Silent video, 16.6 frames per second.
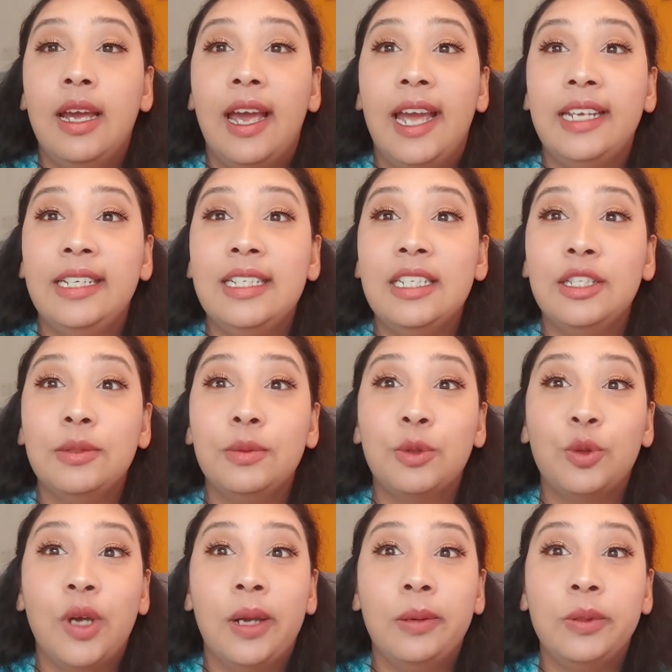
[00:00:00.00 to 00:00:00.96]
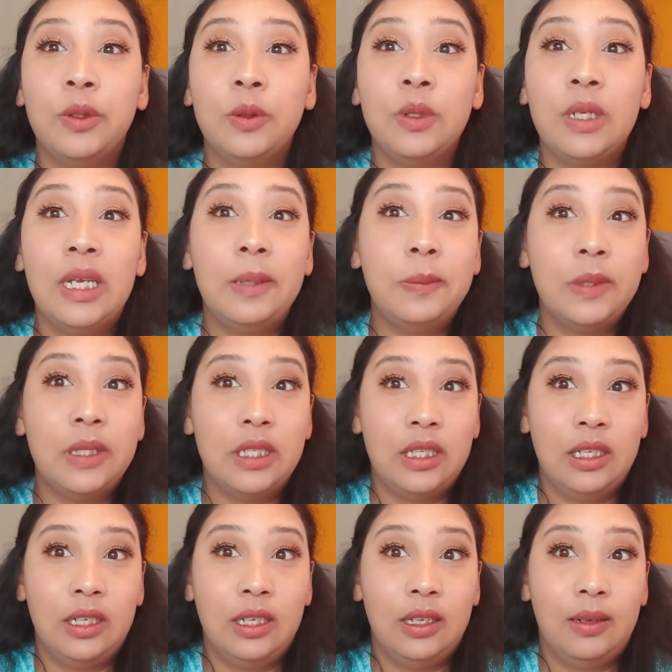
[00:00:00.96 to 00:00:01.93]
did subscribe to Ipsy,
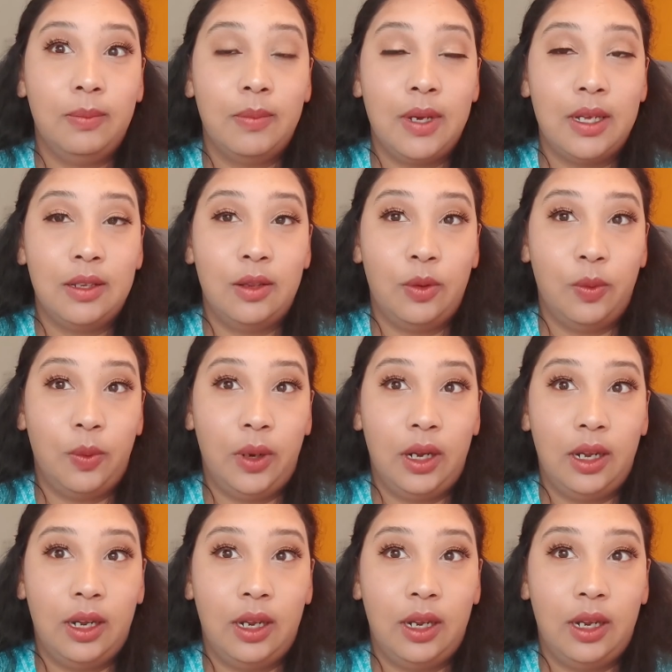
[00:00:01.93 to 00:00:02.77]
by the way.